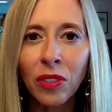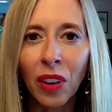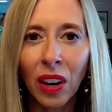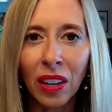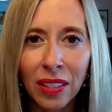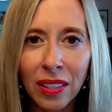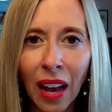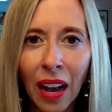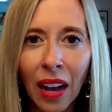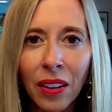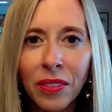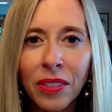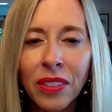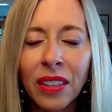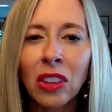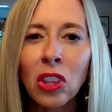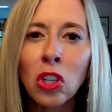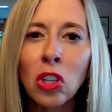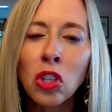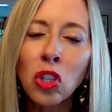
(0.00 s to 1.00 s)
of ourselves,
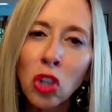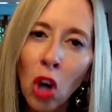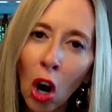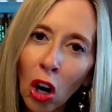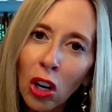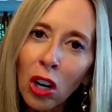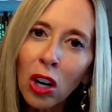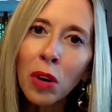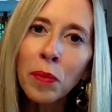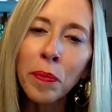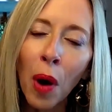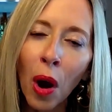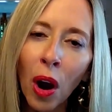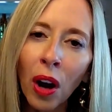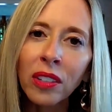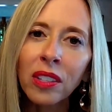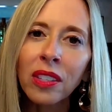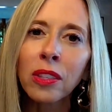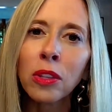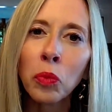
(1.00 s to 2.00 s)
like the darker
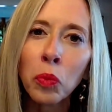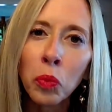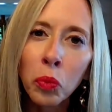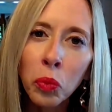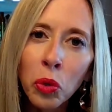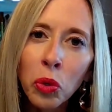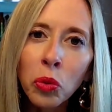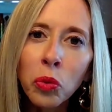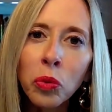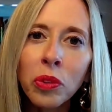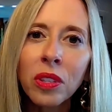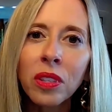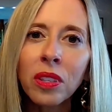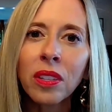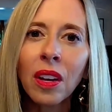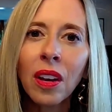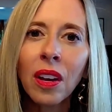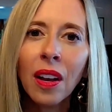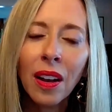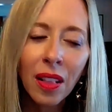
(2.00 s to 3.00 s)
parts, the roots,
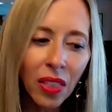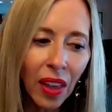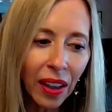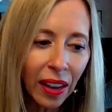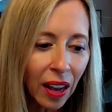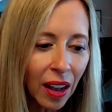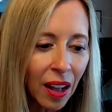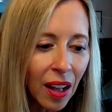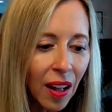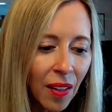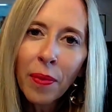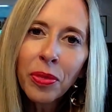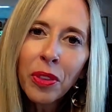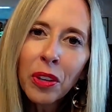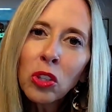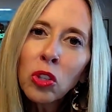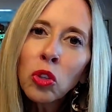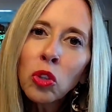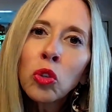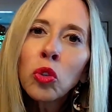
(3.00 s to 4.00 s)
like the
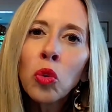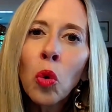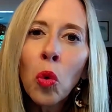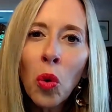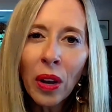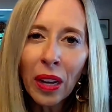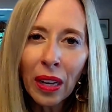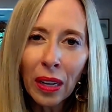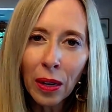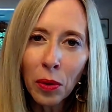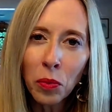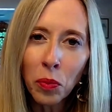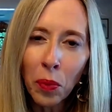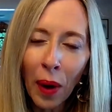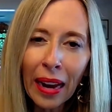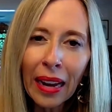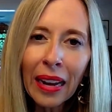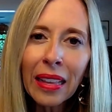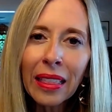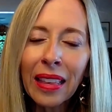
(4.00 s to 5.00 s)
soil,
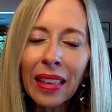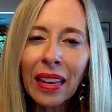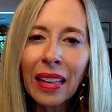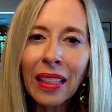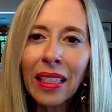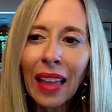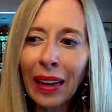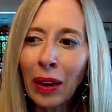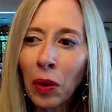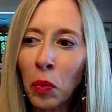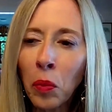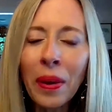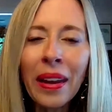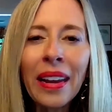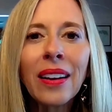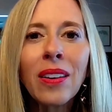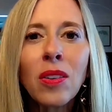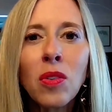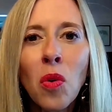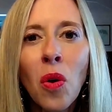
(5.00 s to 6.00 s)
right? That like we
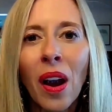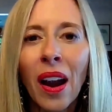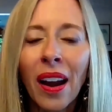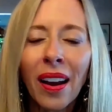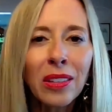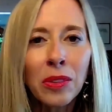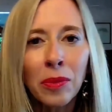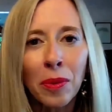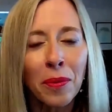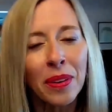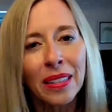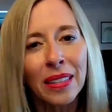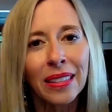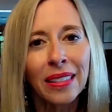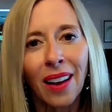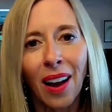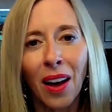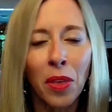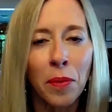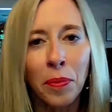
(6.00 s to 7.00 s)
ignore because we want to
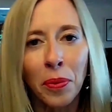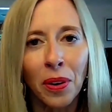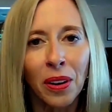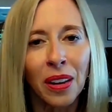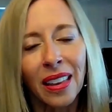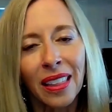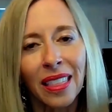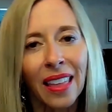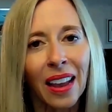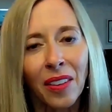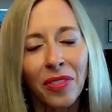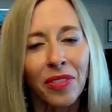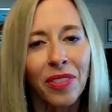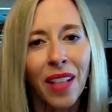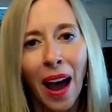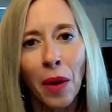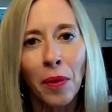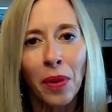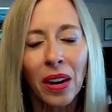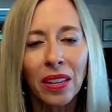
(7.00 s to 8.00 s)
see all the pretty like
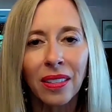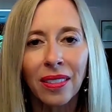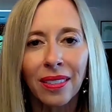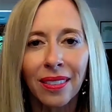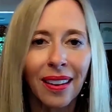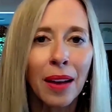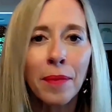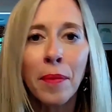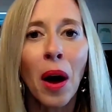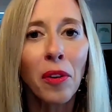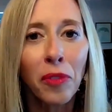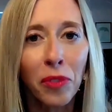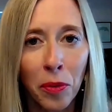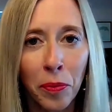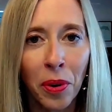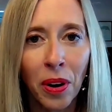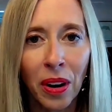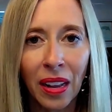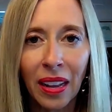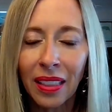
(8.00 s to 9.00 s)
flowers. And I'm all for
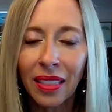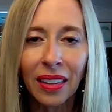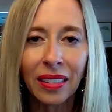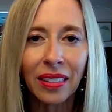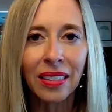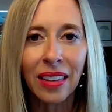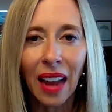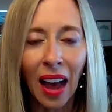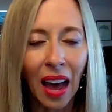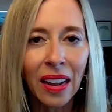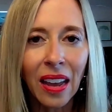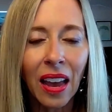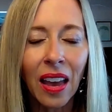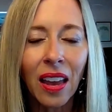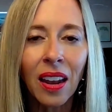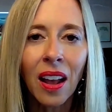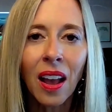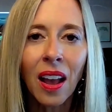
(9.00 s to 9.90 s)
pretty. That's not it.